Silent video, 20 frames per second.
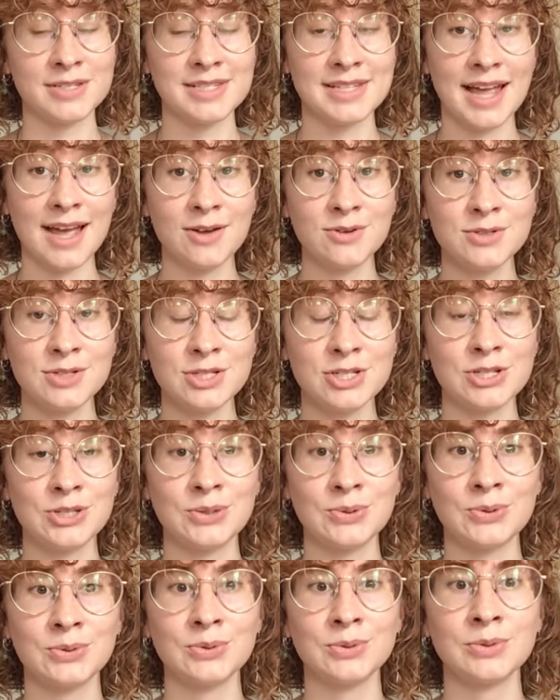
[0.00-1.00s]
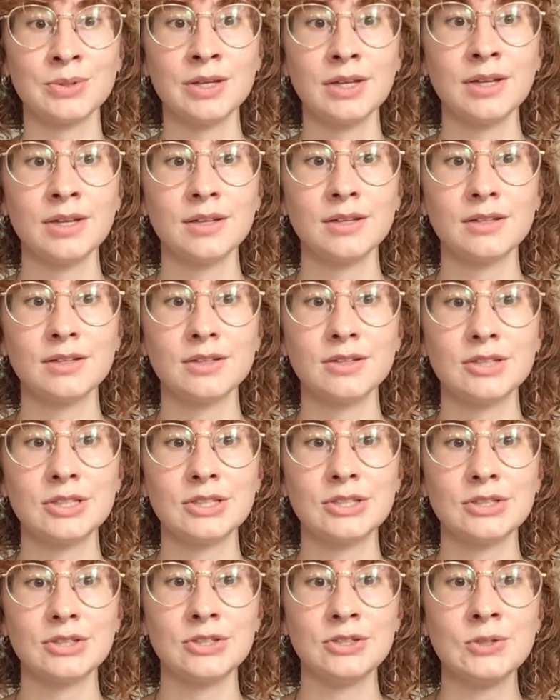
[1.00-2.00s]
down to,
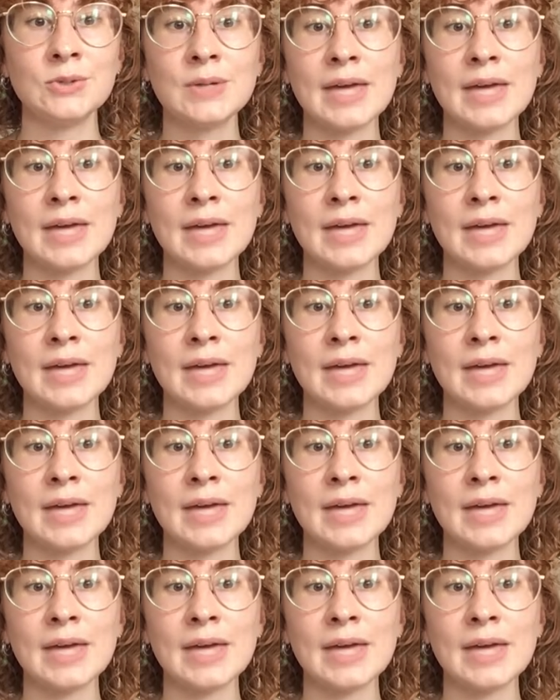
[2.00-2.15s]
you